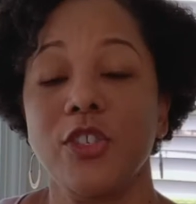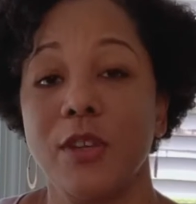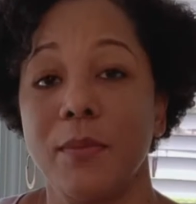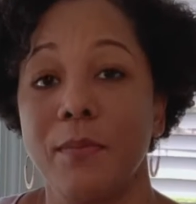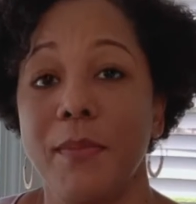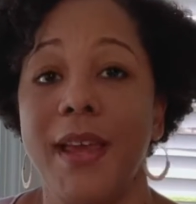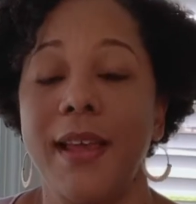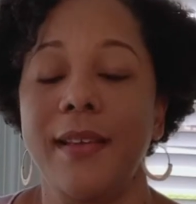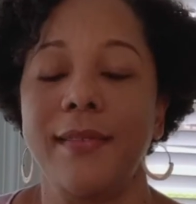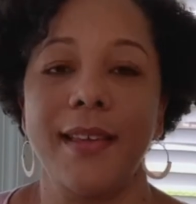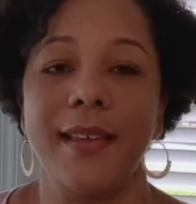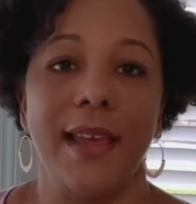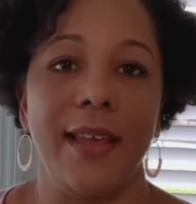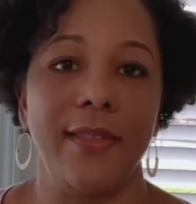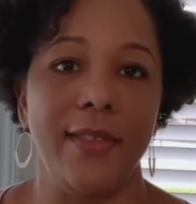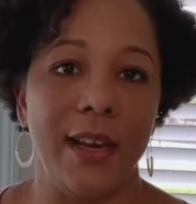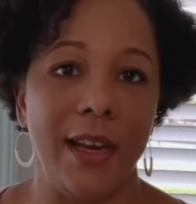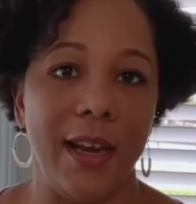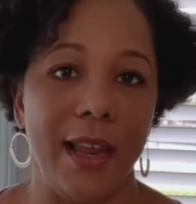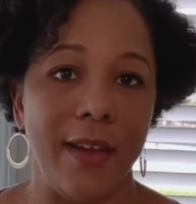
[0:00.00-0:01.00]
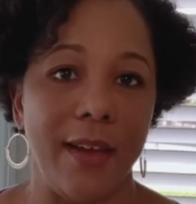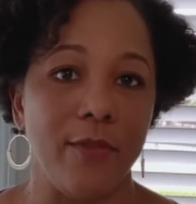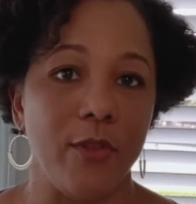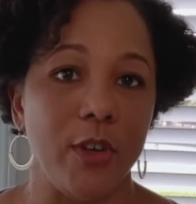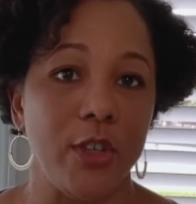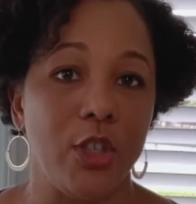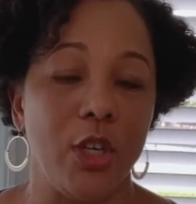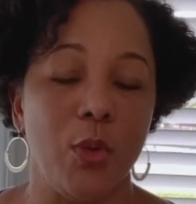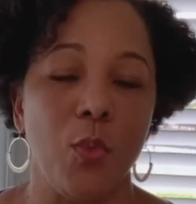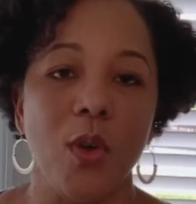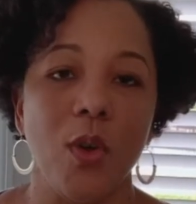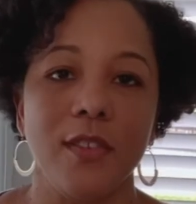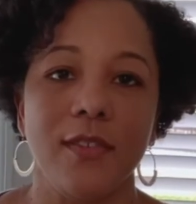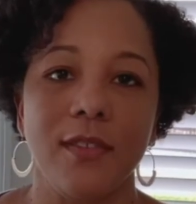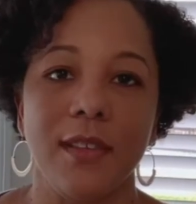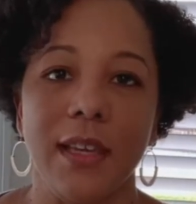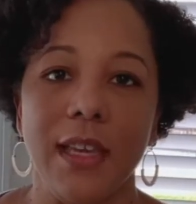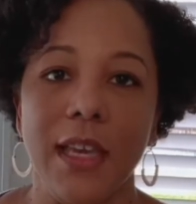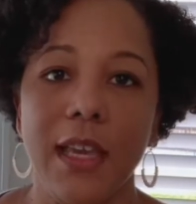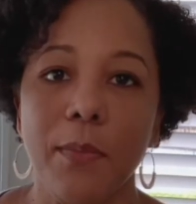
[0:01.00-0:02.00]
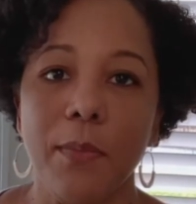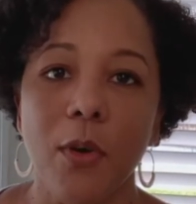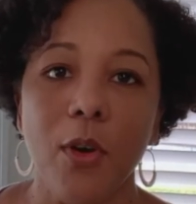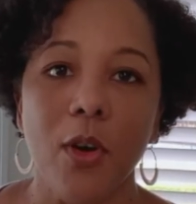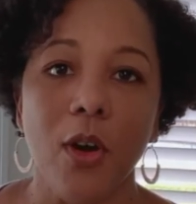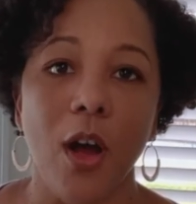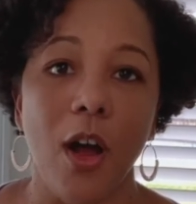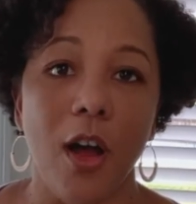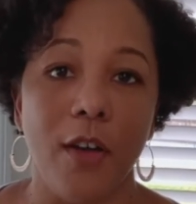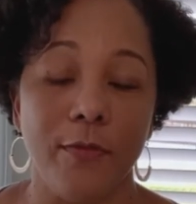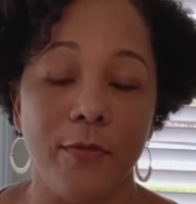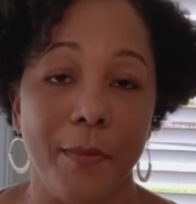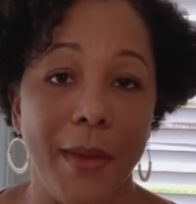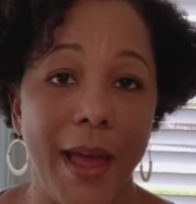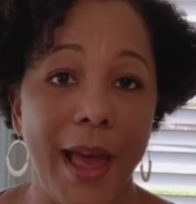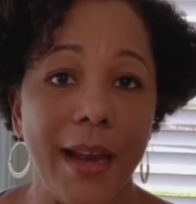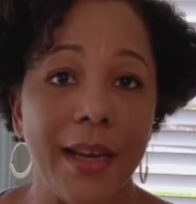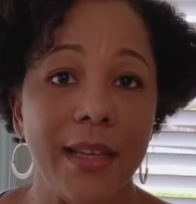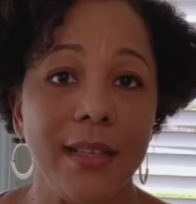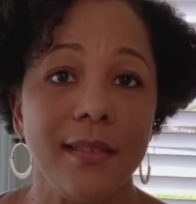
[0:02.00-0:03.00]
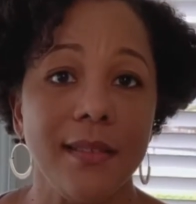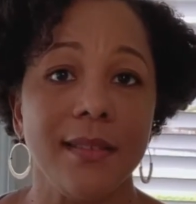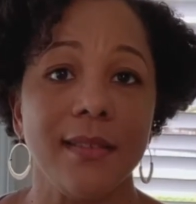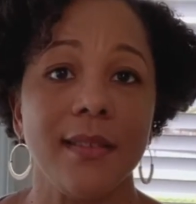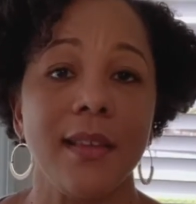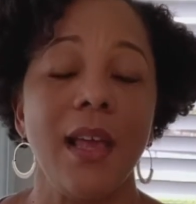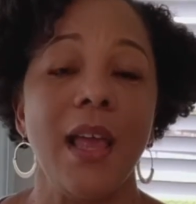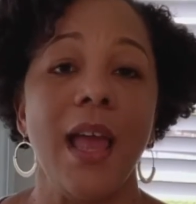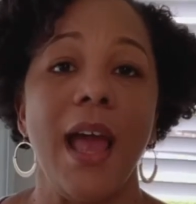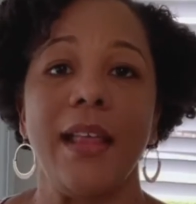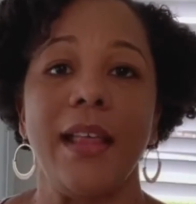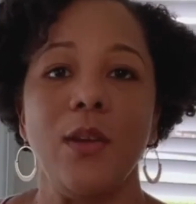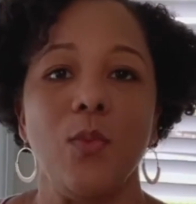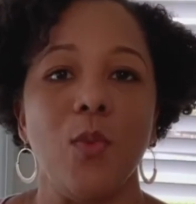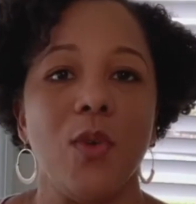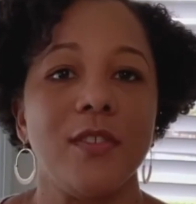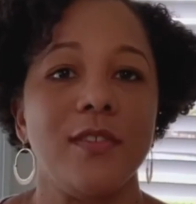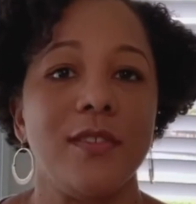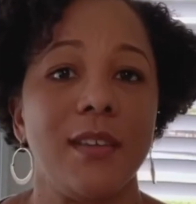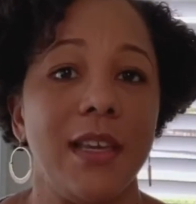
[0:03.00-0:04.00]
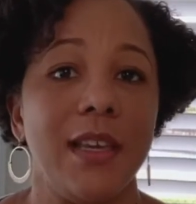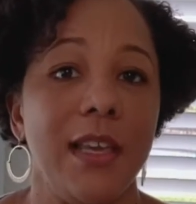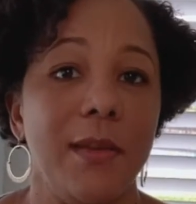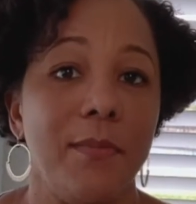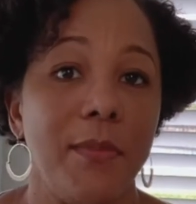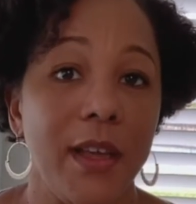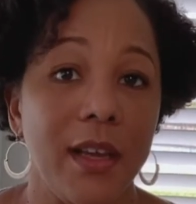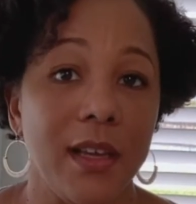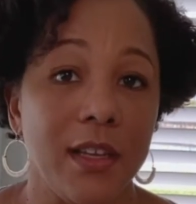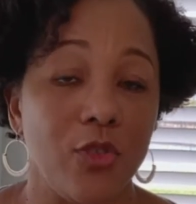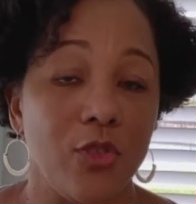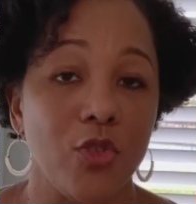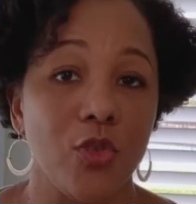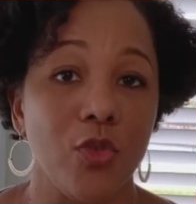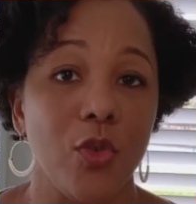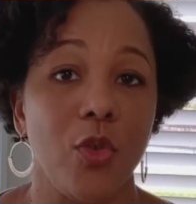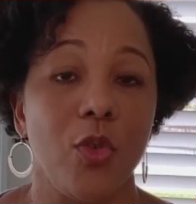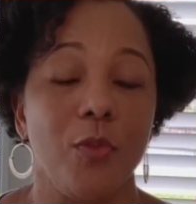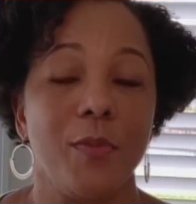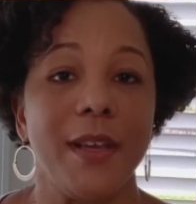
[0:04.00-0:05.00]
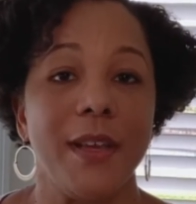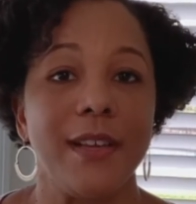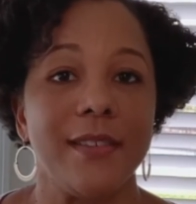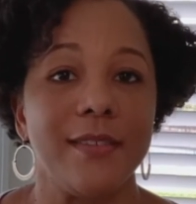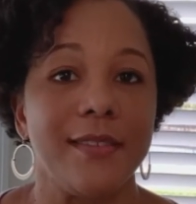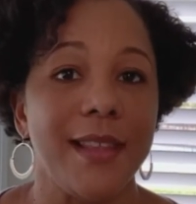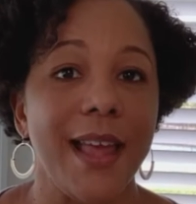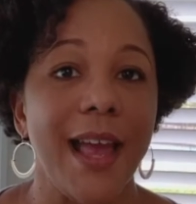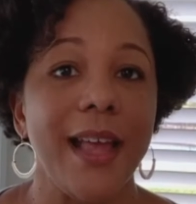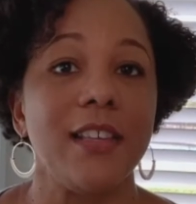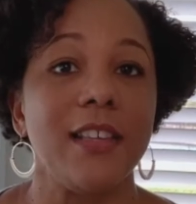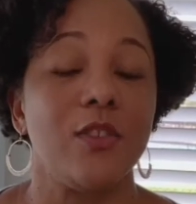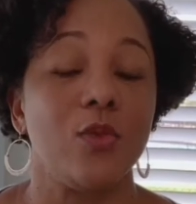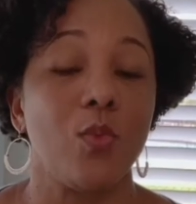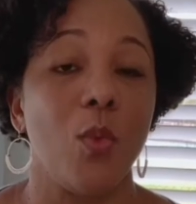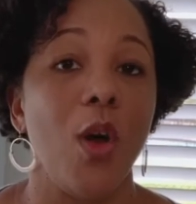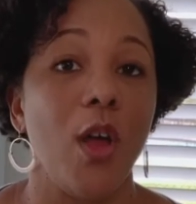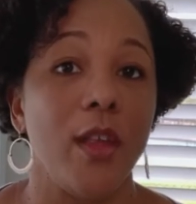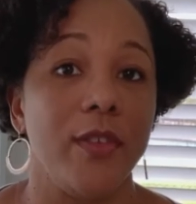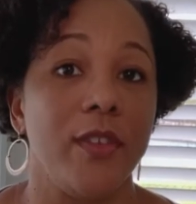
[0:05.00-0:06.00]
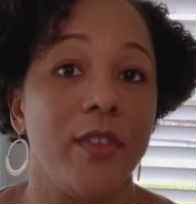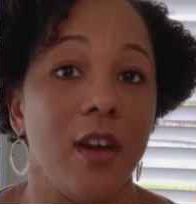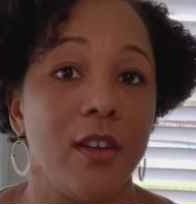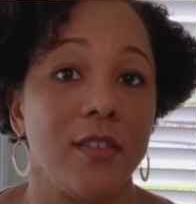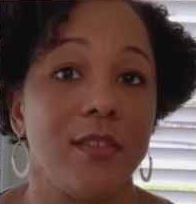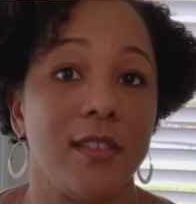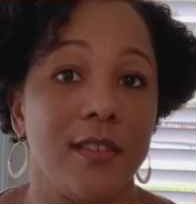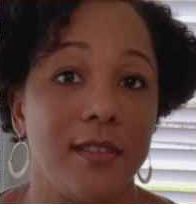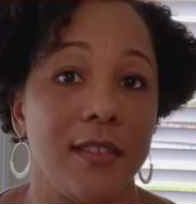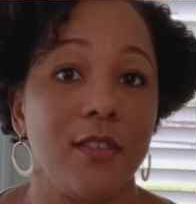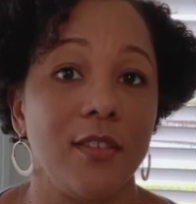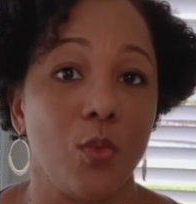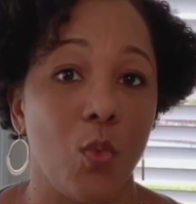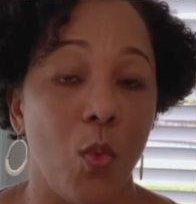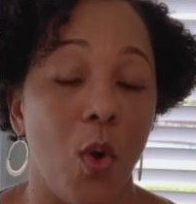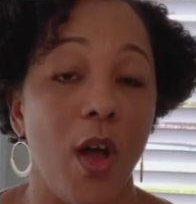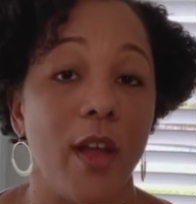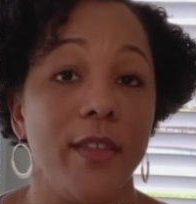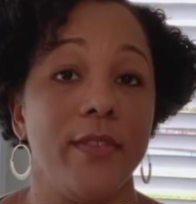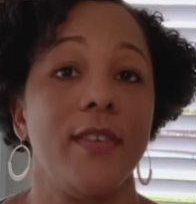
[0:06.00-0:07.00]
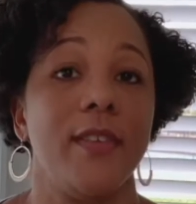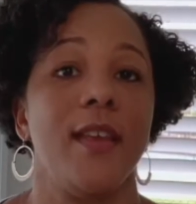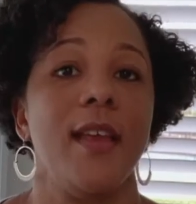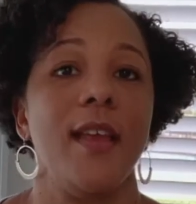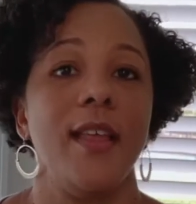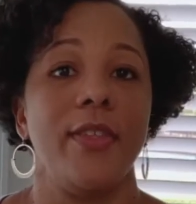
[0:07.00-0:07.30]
maintain the leverage. He wants to keep her off balance, and he wants to keep the control, because that is what narcissists want.